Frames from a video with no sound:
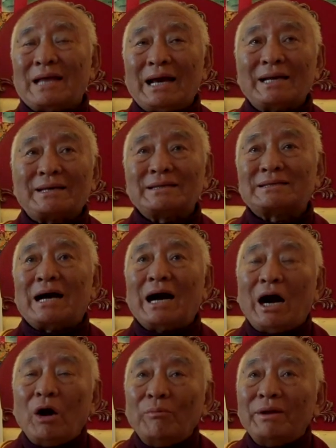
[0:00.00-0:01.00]
That is
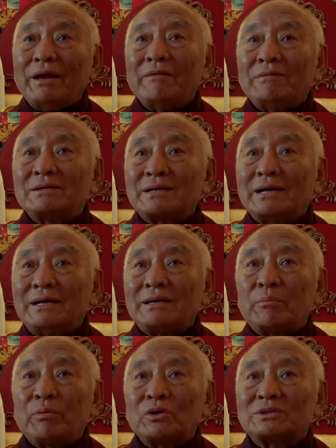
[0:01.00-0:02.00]
how we investigate,
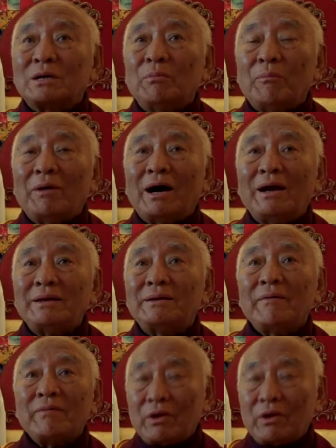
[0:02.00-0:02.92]
for example, mind.